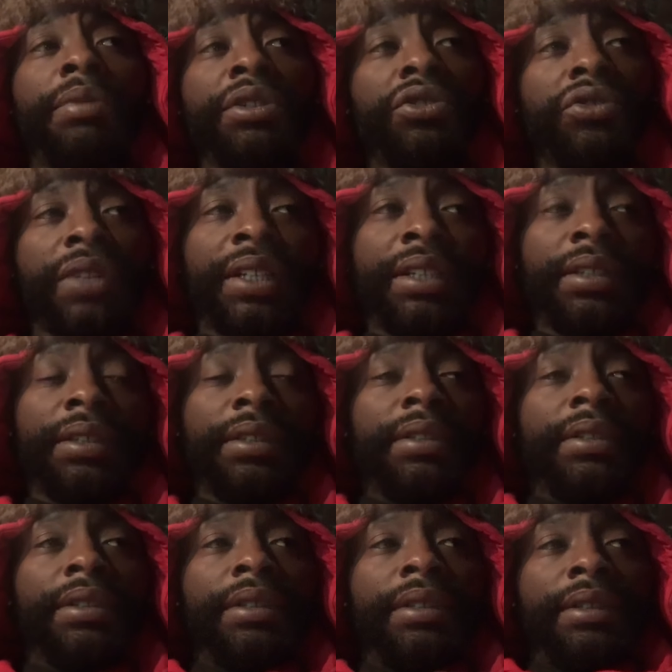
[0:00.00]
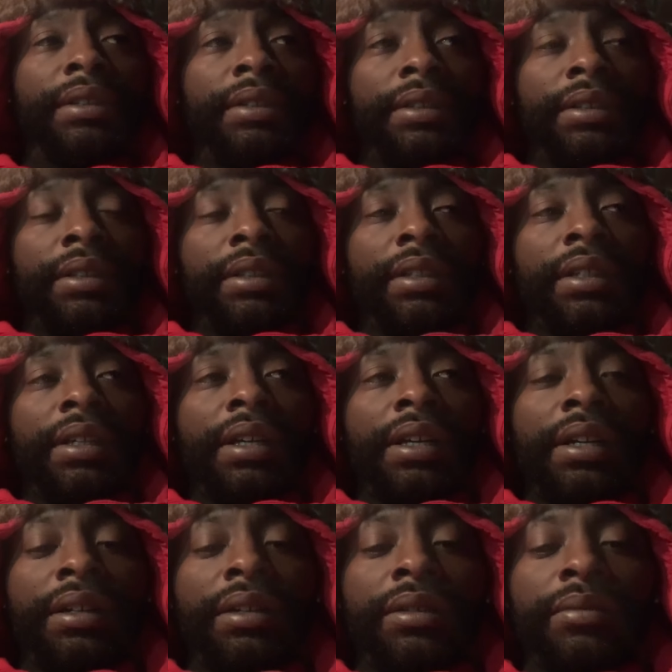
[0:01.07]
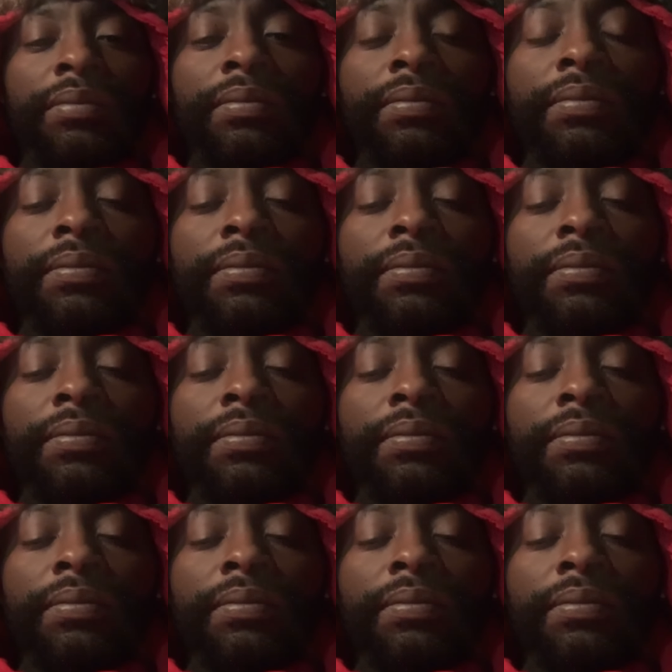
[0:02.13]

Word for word: be straight. Um